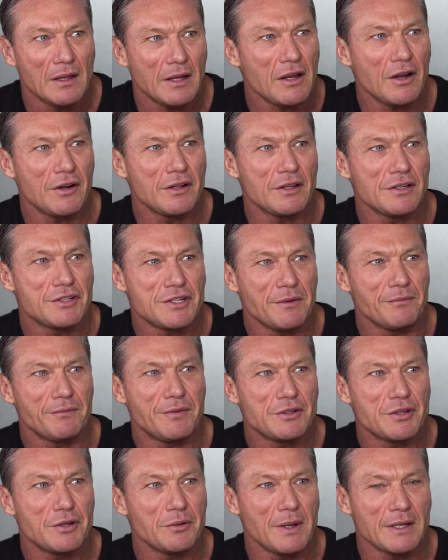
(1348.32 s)
They go to the gym
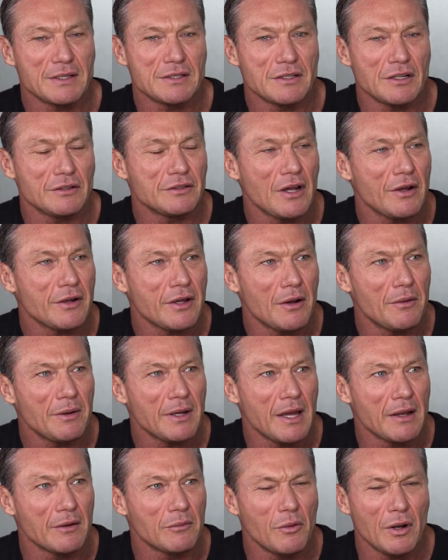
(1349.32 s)
for 2 weeks and then don't go
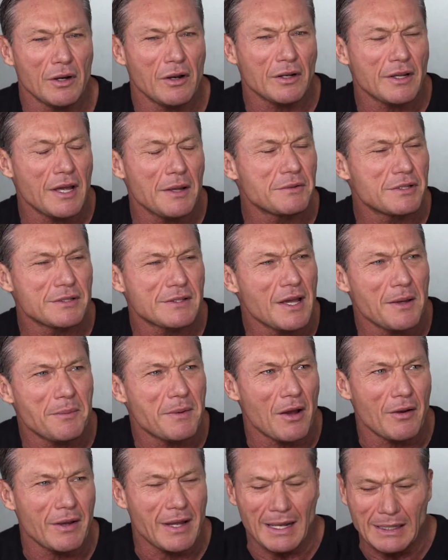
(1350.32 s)
again. Why not just keep
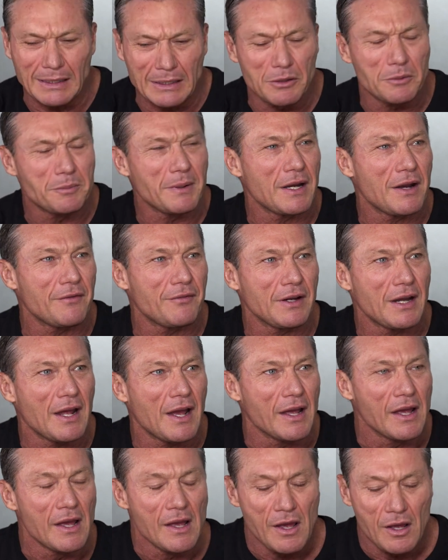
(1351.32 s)
going a little bit every
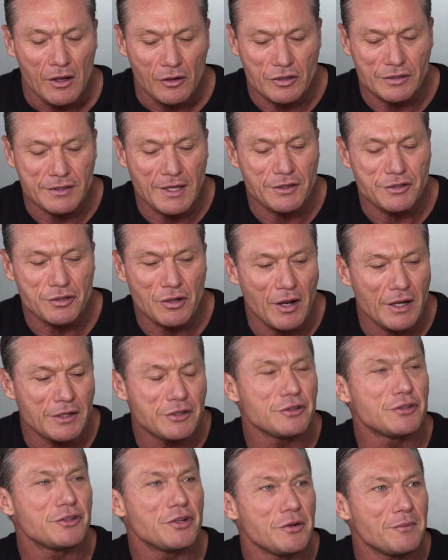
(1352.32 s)
day? Because they try and
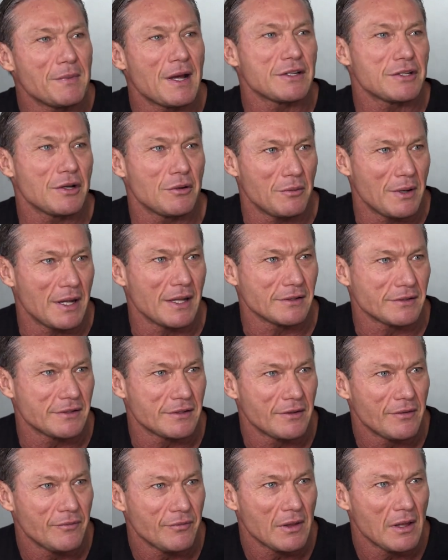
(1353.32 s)
do too much at
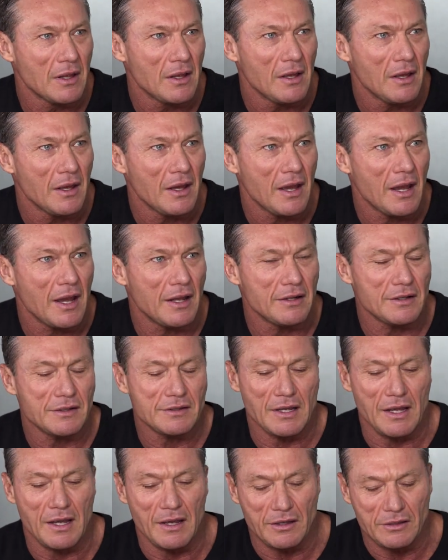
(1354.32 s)
once.
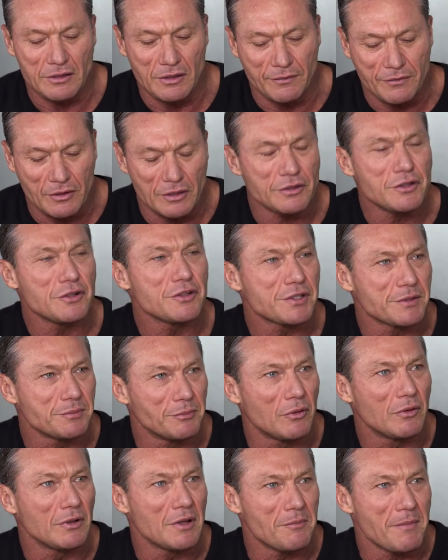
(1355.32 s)
And you've got to do
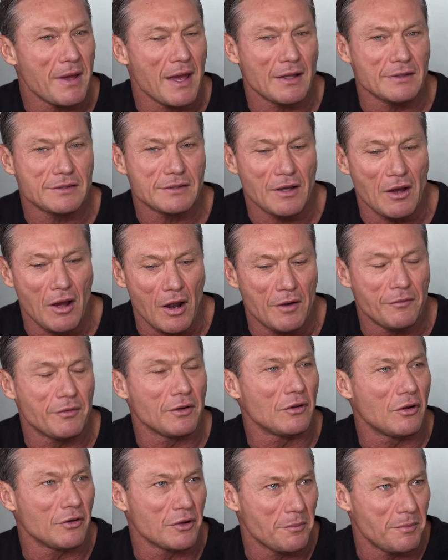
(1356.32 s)
small amounts over
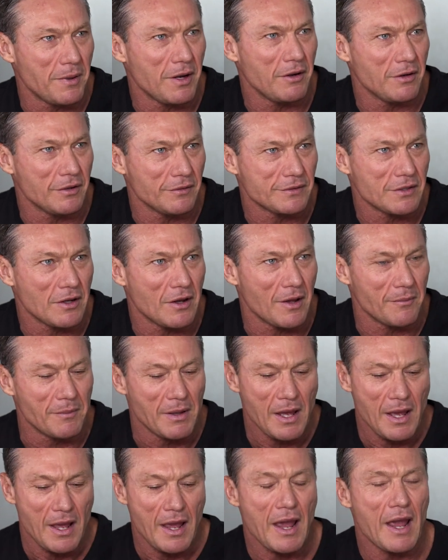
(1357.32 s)
a longer period of time.
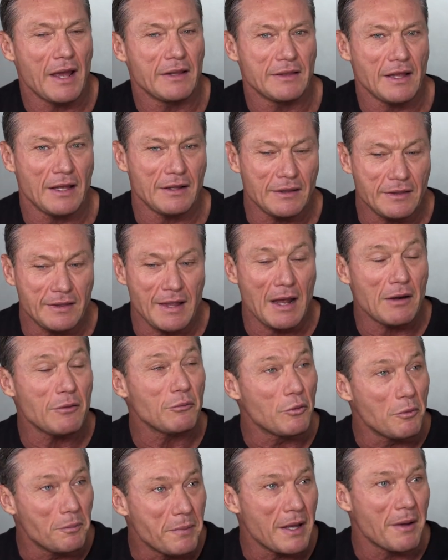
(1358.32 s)
And then
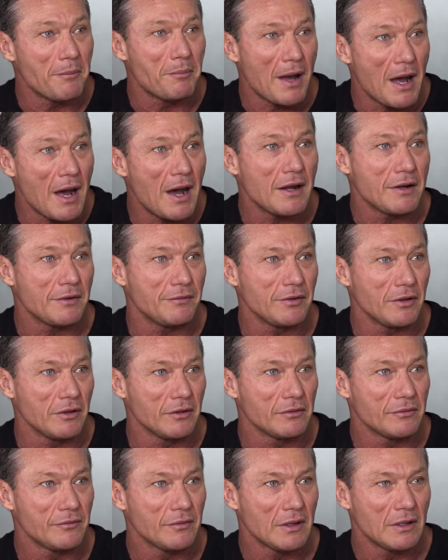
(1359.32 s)
that will be a part of
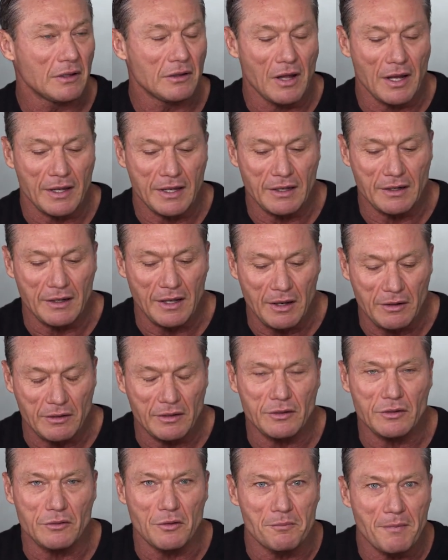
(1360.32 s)
you. Like
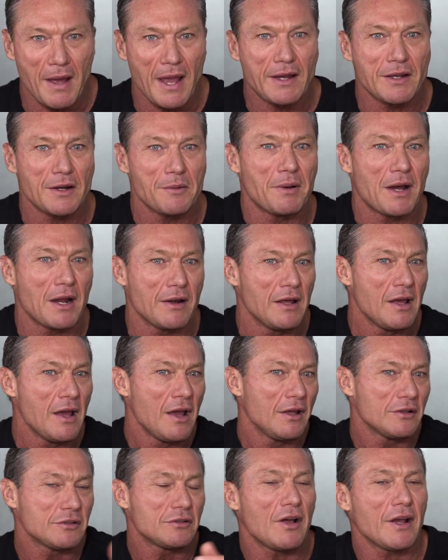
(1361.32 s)
you'll make it a part
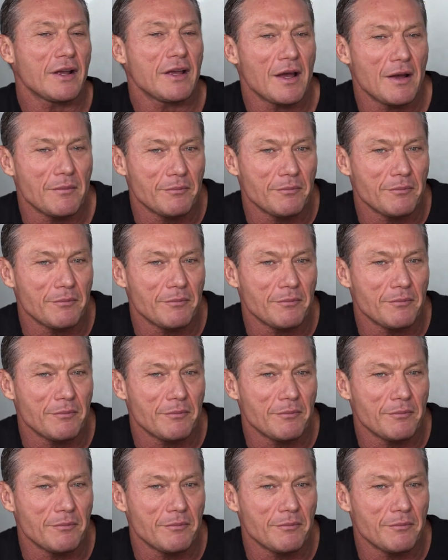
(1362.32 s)
of. It's like